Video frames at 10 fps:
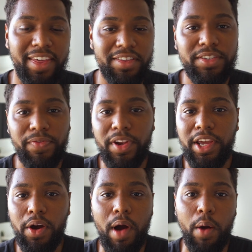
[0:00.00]
in this
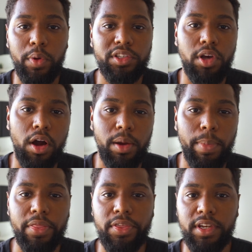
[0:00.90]
video, I want to talk
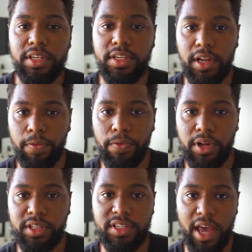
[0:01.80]
about the
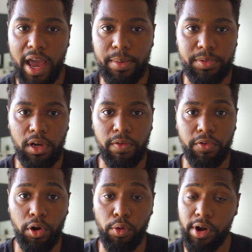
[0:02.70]
different types
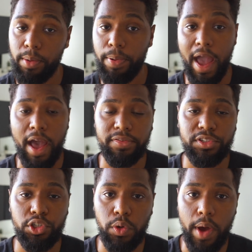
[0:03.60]
of career
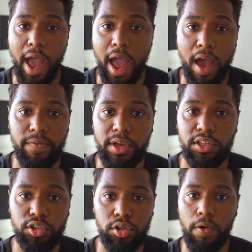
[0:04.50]
paths you have
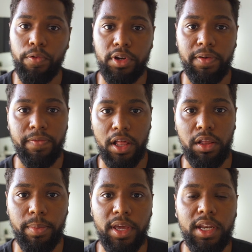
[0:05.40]
in software
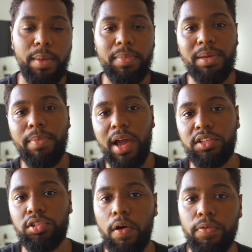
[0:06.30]
development. What I mean by
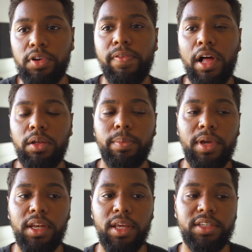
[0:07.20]
in software
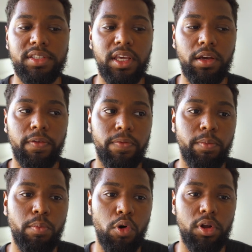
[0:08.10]
development is think
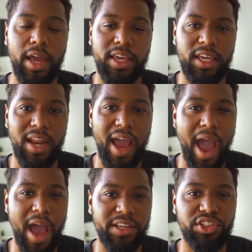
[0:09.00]
of more like an
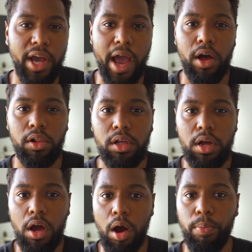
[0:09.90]
agile
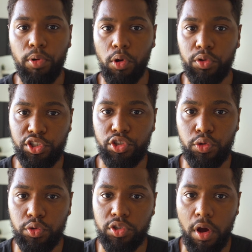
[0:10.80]
approach
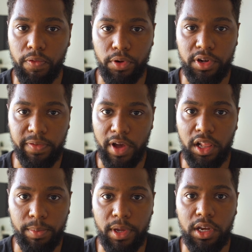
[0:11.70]
to software
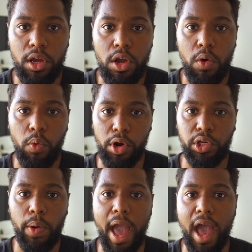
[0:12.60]
development, where
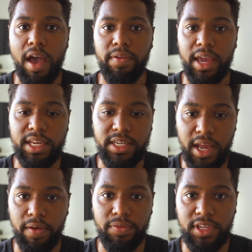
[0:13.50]
you have a
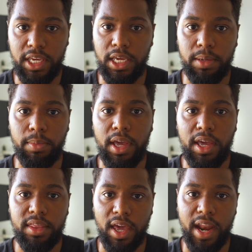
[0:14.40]
dev team
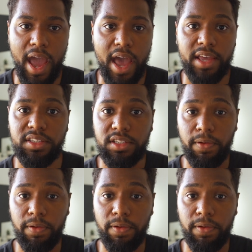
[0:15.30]
that has